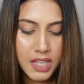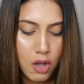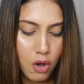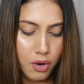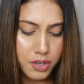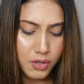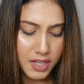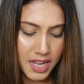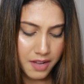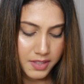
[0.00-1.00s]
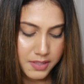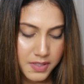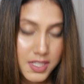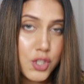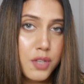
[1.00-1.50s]
Or you can have this
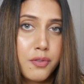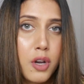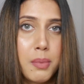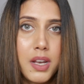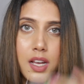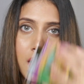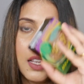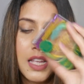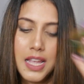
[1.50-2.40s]
Physician formula.